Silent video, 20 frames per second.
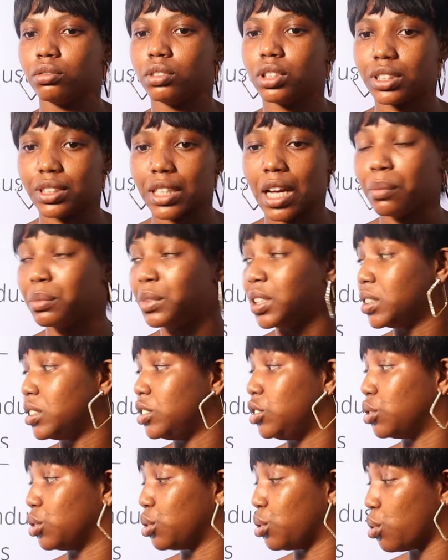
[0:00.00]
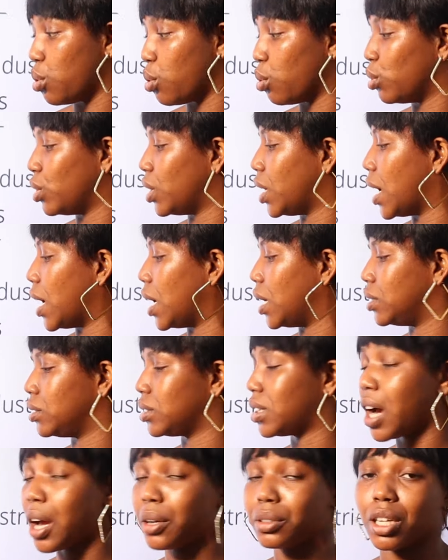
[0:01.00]
determining your goal
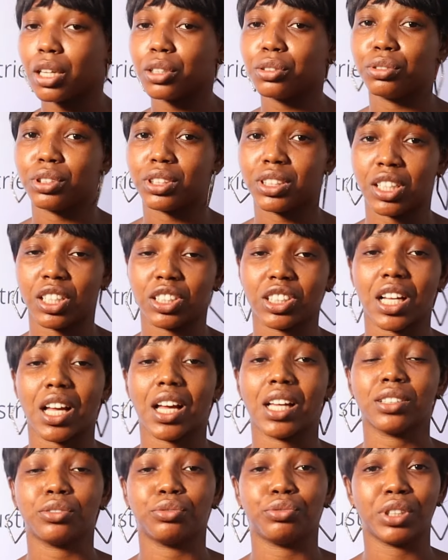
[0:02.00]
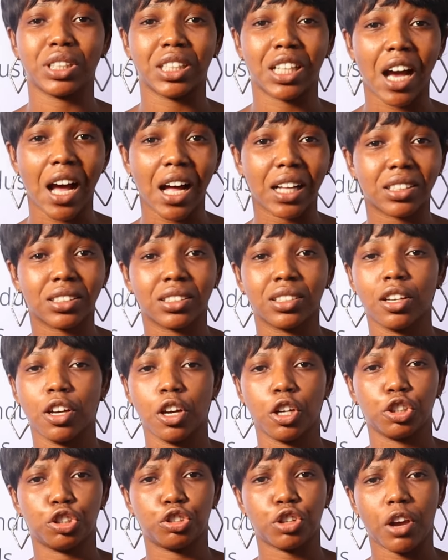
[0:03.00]
and carrying out research as regards
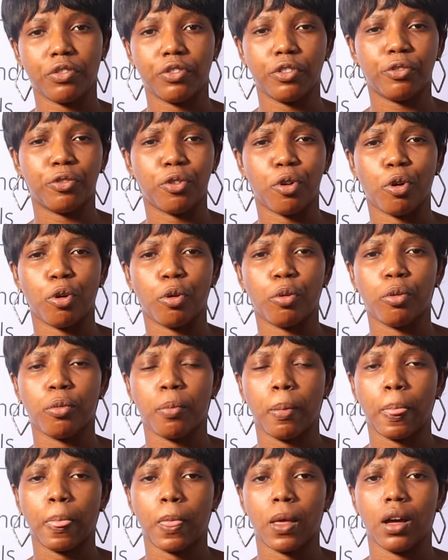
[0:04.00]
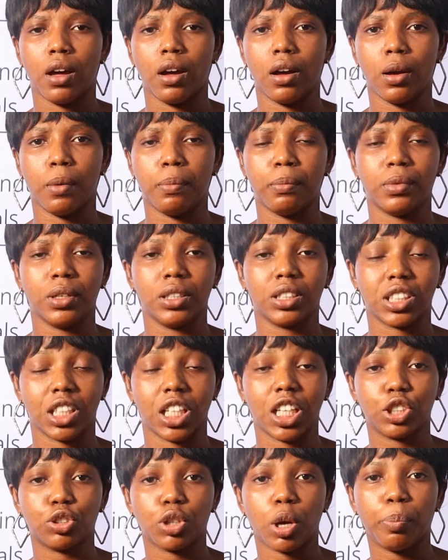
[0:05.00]
striving for um,
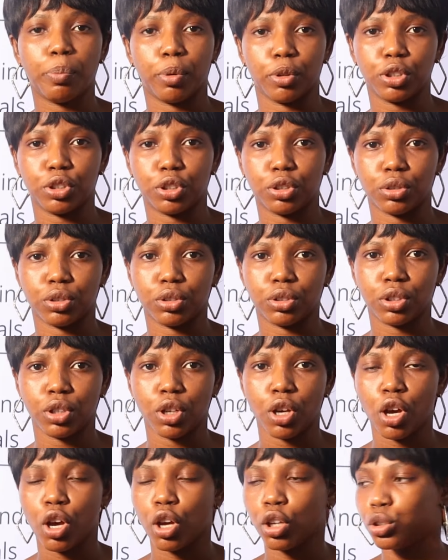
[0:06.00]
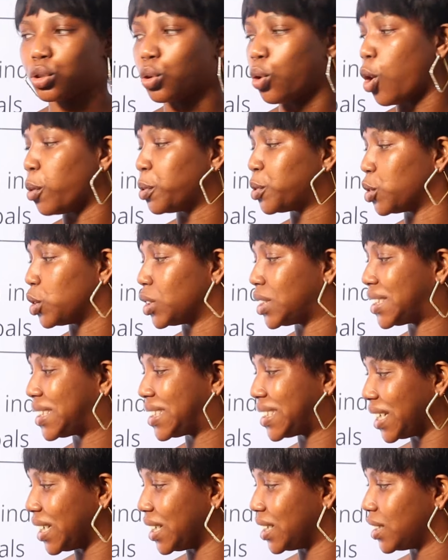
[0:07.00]
intellectual pursuits. So option
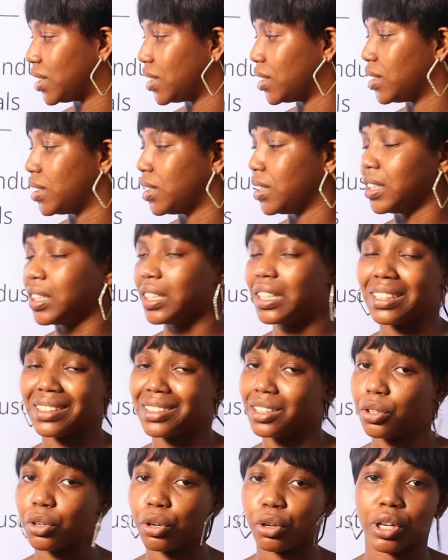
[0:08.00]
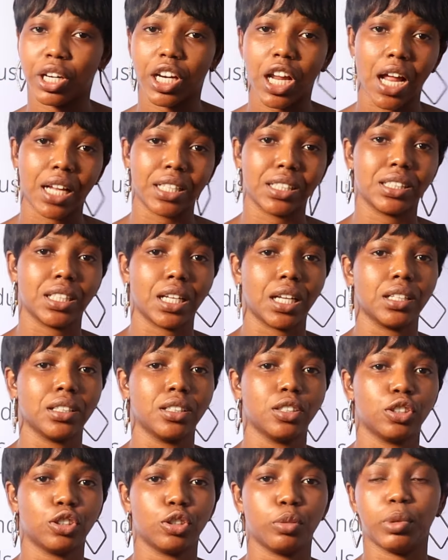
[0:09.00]
C is the correct answer,
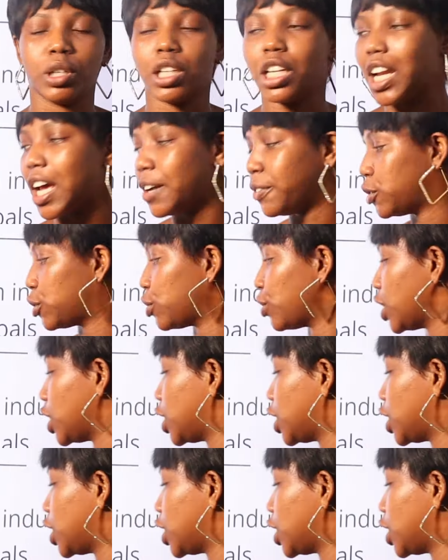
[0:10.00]
to be left to